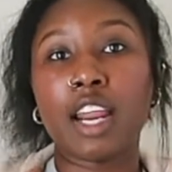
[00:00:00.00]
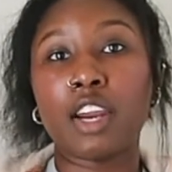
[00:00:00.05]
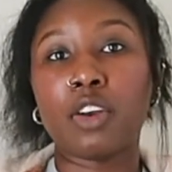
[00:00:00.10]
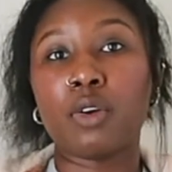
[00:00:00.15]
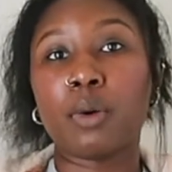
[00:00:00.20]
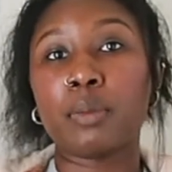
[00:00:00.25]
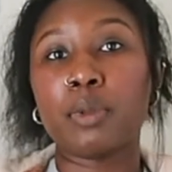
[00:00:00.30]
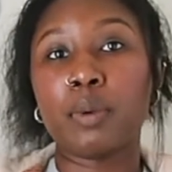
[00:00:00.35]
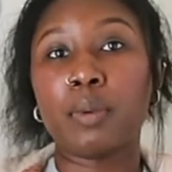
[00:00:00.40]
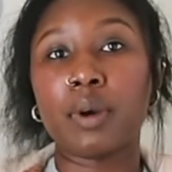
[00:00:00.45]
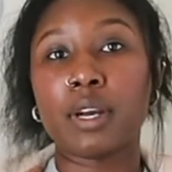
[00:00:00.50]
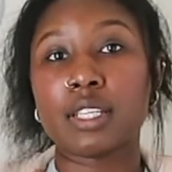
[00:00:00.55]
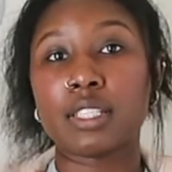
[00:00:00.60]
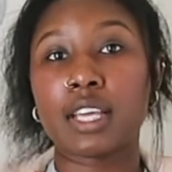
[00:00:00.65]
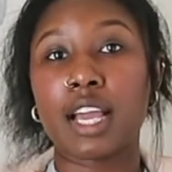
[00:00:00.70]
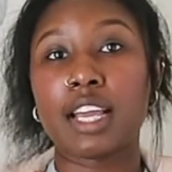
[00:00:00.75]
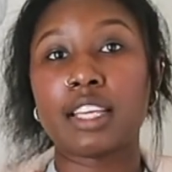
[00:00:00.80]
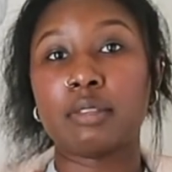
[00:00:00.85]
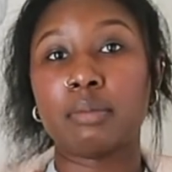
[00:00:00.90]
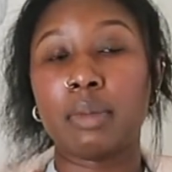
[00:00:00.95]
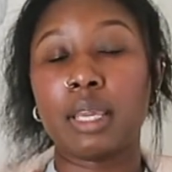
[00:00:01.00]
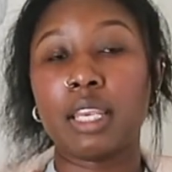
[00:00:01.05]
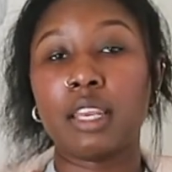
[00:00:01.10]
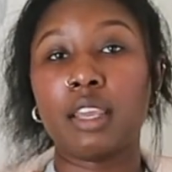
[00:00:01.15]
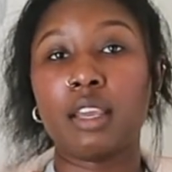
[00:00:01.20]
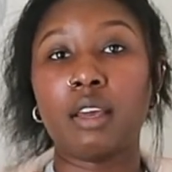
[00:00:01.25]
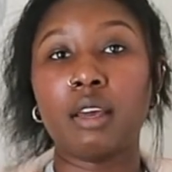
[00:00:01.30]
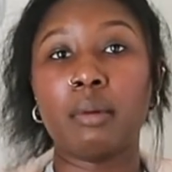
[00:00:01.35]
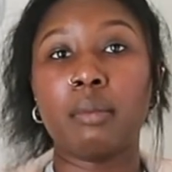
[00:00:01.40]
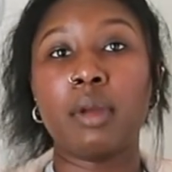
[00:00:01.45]
I normally wear a size
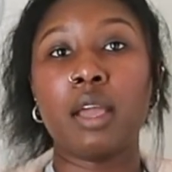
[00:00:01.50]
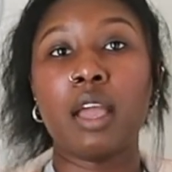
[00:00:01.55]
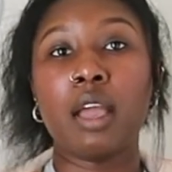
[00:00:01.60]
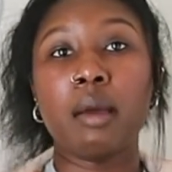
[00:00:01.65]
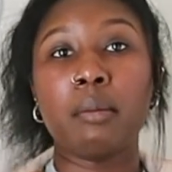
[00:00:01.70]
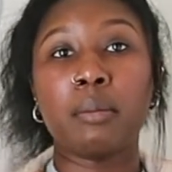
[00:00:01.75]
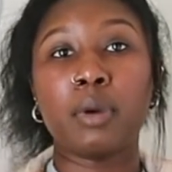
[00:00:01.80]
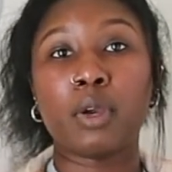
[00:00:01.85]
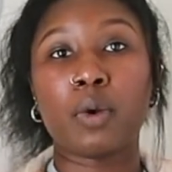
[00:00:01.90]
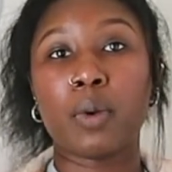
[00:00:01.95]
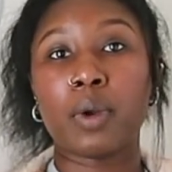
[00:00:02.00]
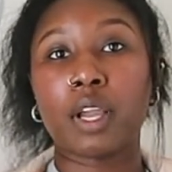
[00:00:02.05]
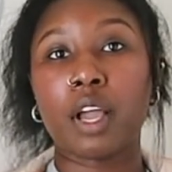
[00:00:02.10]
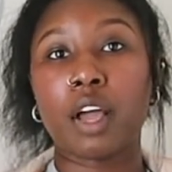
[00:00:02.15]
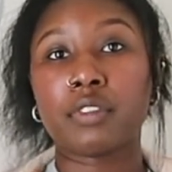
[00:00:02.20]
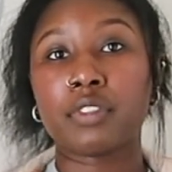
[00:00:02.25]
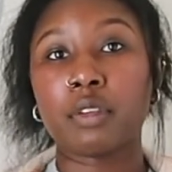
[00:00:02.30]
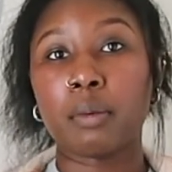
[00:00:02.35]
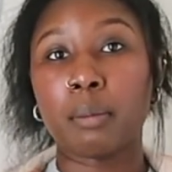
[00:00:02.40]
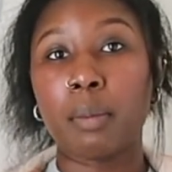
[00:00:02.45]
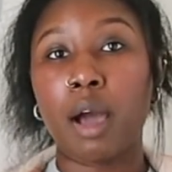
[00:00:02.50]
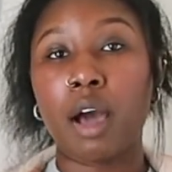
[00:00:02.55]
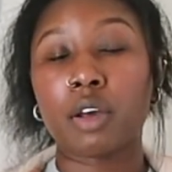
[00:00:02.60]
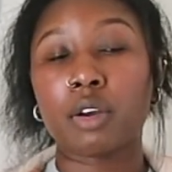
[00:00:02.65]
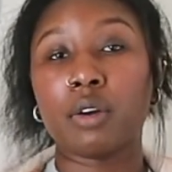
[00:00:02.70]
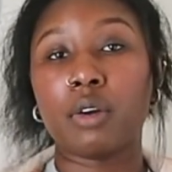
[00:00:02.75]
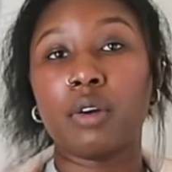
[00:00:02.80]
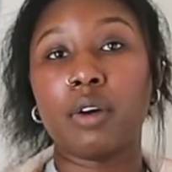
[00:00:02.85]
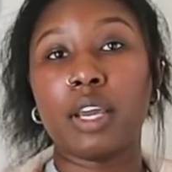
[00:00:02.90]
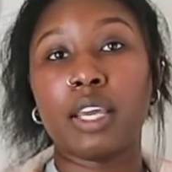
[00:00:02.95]
medium, but going off the
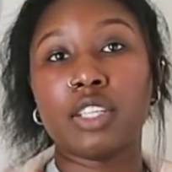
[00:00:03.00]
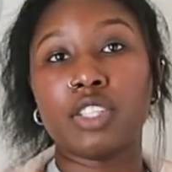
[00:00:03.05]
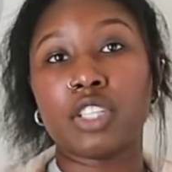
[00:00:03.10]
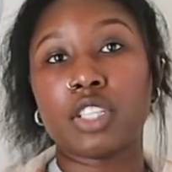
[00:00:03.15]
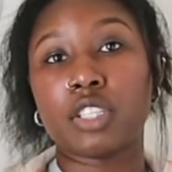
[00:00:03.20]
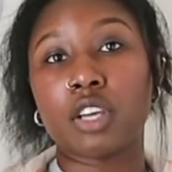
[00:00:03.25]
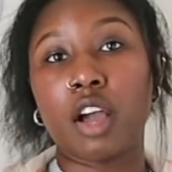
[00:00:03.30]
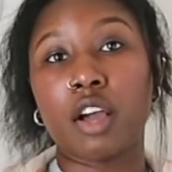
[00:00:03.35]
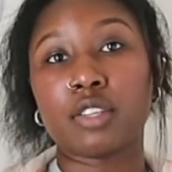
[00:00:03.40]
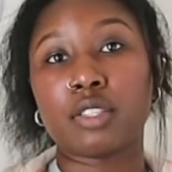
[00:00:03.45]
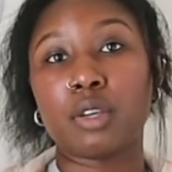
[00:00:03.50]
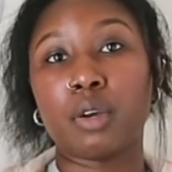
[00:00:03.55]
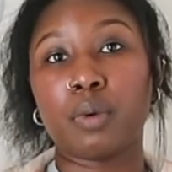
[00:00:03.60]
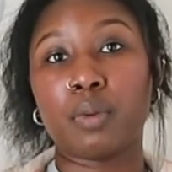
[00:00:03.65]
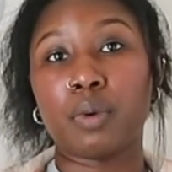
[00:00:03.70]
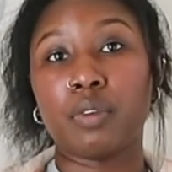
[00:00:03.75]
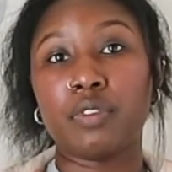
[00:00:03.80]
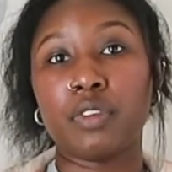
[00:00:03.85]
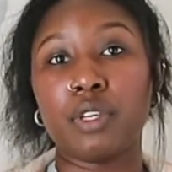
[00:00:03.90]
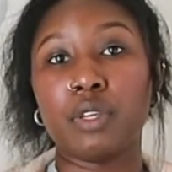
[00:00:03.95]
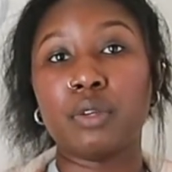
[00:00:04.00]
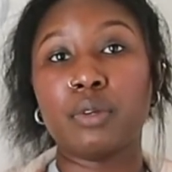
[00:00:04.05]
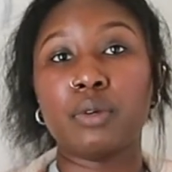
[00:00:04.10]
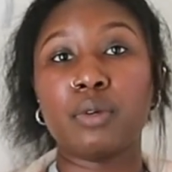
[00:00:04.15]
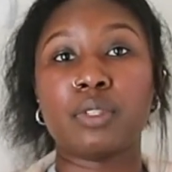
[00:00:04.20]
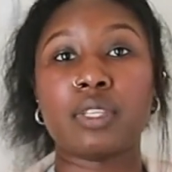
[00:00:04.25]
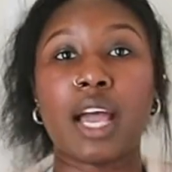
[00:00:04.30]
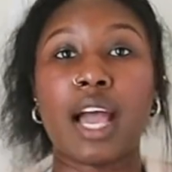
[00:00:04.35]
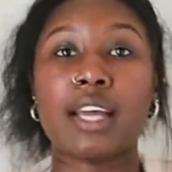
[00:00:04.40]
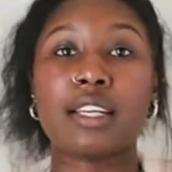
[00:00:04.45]
model and just also
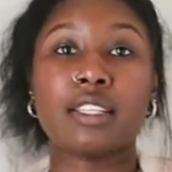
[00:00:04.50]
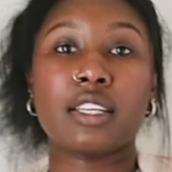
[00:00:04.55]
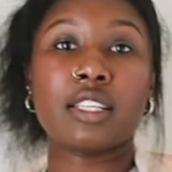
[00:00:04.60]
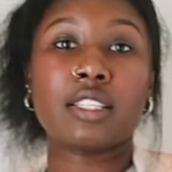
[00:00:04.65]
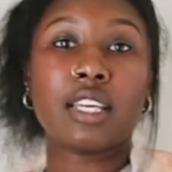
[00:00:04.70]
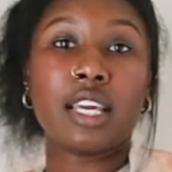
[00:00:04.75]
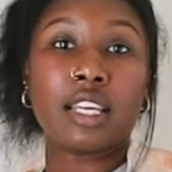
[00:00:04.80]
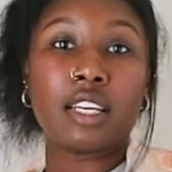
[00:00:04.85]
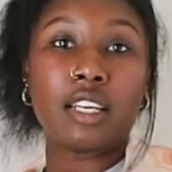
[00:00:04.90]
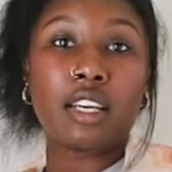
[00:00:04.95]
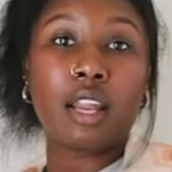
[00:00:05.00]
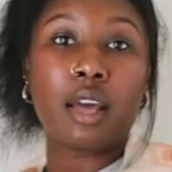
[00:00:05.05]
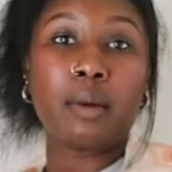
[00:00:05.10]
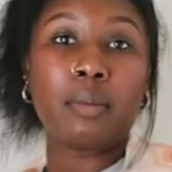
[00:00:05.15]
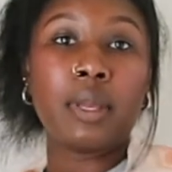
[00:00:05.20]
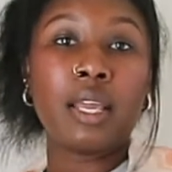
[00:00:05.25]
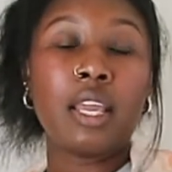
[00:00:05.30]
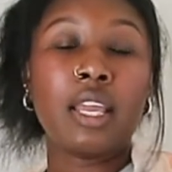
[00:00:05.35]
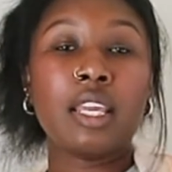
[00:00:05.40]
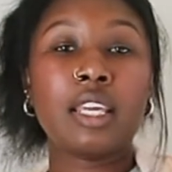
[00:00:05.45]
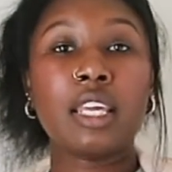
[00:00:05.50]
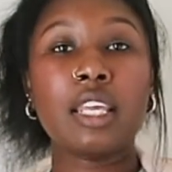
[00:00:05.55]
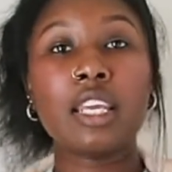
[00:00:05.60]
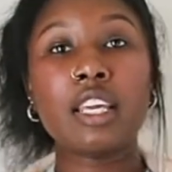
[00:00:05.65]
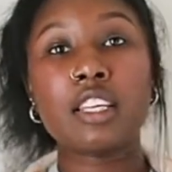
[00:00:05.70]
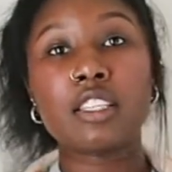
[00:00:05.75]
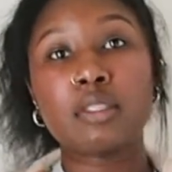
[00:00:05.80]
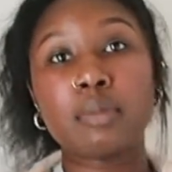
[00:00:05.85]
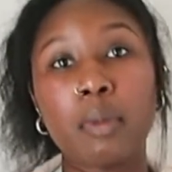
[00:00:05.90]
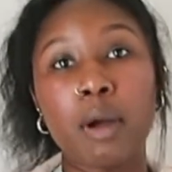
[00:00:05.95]
reviews, I just ended up
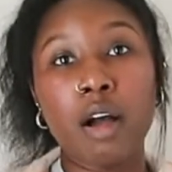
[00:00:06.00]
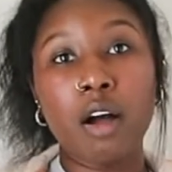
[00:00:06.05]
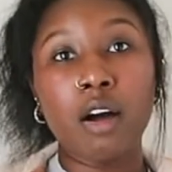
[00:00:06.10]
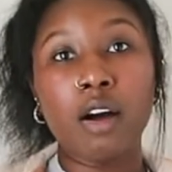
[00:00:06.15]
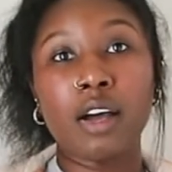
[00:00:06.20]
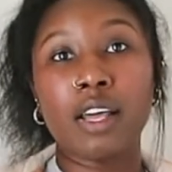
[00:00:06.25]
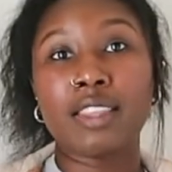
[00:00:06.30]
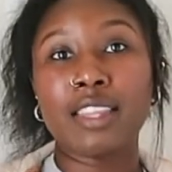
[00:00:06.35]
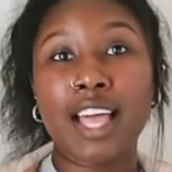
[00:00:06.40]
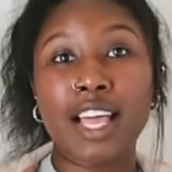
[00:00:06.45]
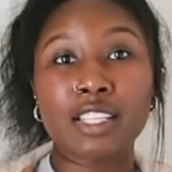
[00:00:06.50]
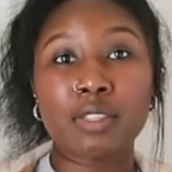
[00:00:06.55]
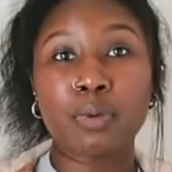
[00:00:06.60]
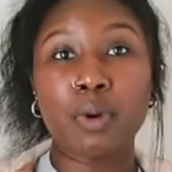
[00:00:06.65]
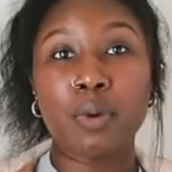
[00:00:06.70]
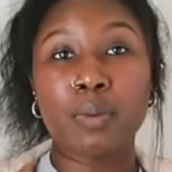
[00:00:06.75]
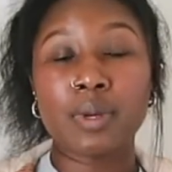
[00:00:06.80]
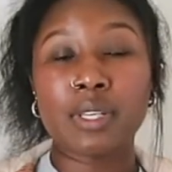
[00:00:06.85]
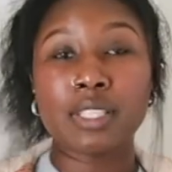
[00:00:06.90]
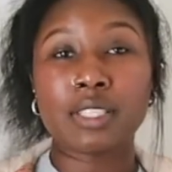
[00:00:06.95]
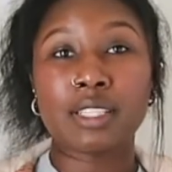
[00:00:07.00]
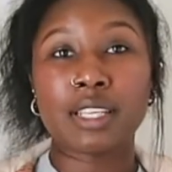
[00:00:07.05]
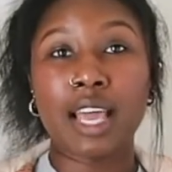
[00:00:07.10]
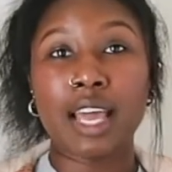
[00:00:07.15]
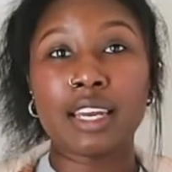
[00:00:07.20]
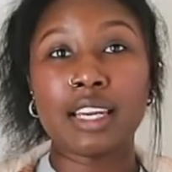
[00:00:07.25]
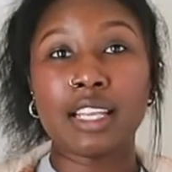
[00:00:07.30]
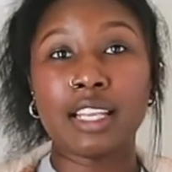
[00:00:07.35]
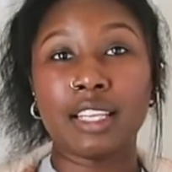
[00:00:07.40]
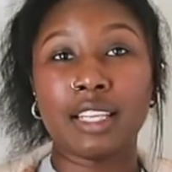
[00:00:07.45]
getting a small, and that's what was
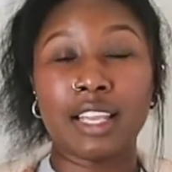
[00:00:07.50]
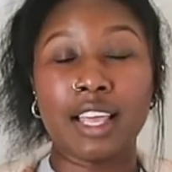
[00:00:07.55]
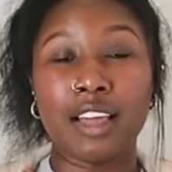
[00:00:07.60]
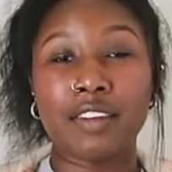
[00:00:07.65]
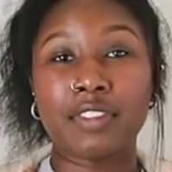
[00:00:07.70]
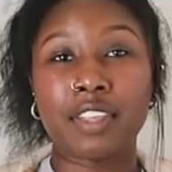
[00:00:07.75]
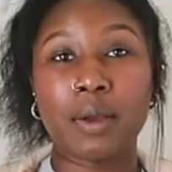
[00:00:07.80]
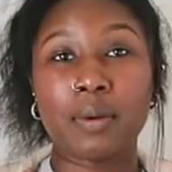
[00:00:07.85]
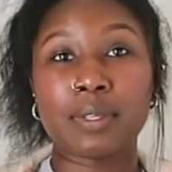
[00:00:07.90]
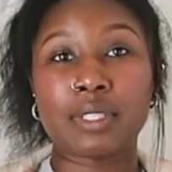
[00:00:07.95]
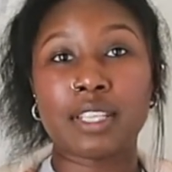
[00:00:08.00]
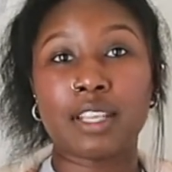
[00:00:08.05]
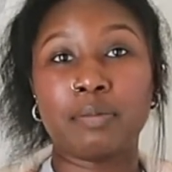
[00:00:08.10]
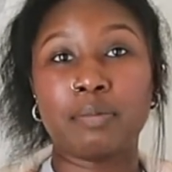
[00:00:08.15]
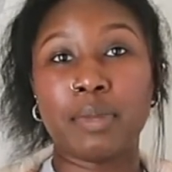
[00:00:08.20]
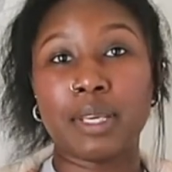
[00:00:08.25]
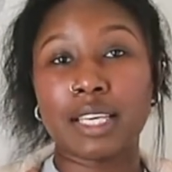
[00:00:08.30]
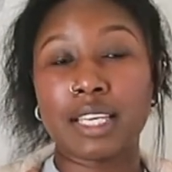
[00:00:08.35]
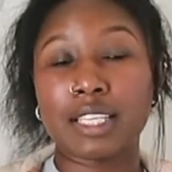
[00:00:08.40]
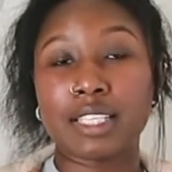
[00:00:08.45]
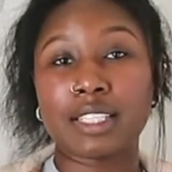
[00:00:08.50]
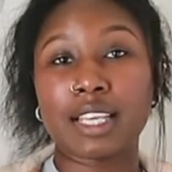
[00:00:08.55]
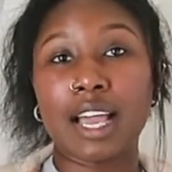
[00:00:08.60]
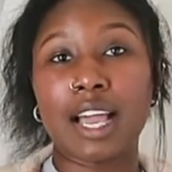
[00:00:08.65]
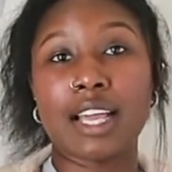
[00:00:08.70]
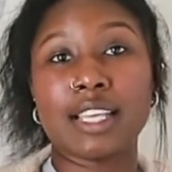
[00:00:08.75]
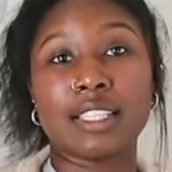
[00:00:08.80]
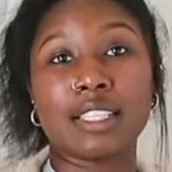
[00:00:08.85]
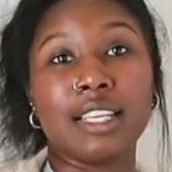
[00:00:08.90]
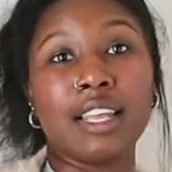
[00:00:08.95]
kind of left. That was the biggest
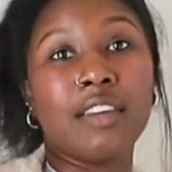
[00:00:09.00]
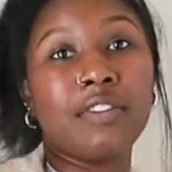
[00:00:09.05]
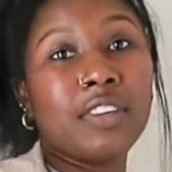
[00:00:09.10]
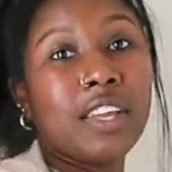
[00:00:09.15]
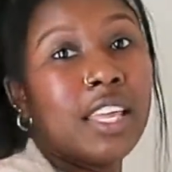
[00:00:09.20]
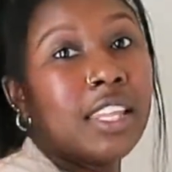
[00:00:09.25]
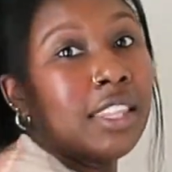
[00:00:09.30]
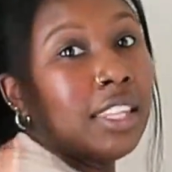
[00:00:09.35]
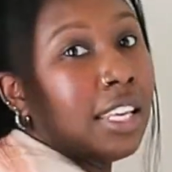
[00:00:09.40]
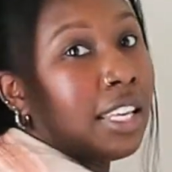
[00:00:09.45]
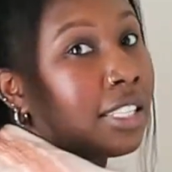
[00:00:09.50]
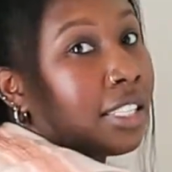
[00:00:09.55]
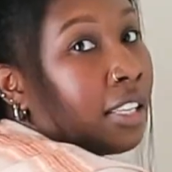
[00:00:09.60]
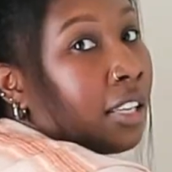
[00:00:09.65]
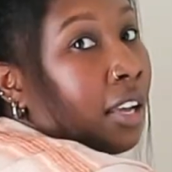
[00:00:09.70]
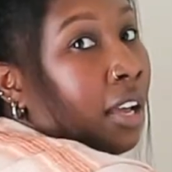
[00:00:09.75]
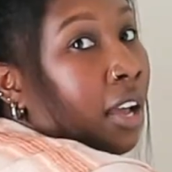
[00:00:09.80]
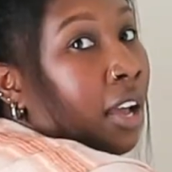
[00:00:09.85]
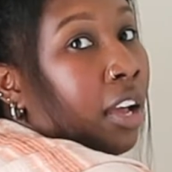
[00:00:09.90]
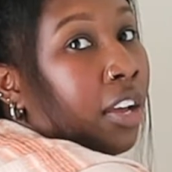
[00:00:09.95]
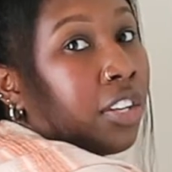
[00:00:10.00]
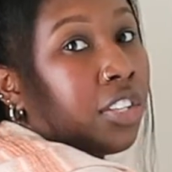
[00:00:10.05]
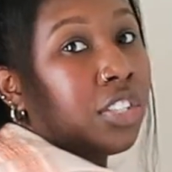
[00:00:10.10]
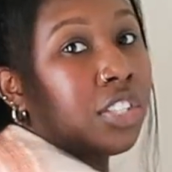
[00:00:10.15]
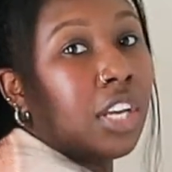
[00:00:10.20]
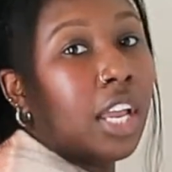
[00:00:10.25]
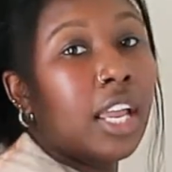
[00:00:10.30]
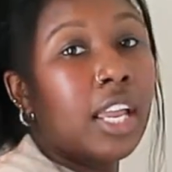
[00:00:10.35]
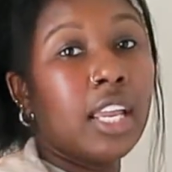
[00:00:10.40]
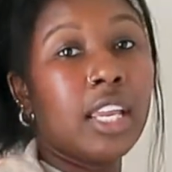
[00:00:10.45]
size left in this
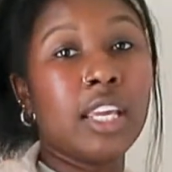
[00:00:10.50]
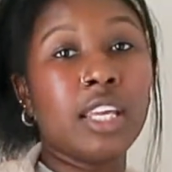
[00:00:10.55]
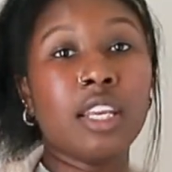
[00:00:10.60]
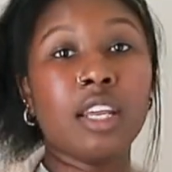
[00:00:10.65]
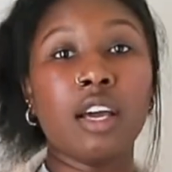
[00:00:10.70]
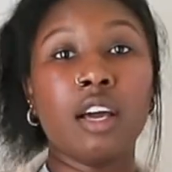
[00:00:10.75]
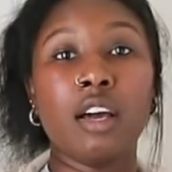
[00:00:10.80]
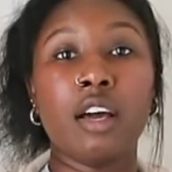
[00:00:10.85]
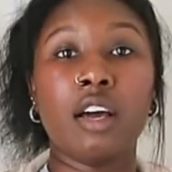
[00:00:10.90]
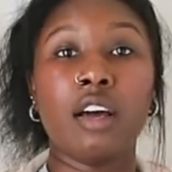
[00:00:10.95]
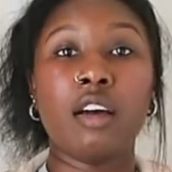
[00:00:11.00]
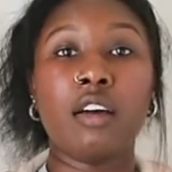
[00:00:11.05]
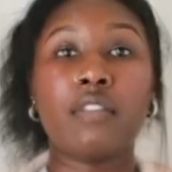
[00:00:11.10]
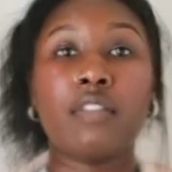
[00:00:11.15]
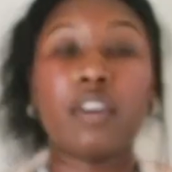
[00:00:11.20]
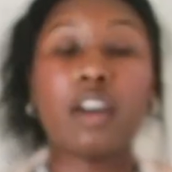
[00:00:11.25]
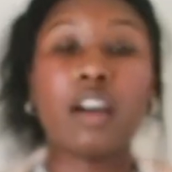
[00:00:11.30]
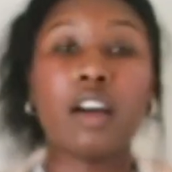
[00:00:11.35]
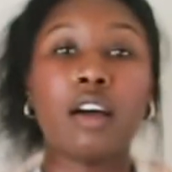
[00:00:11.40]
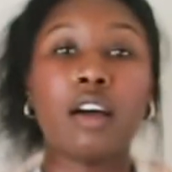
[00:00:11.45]
shade of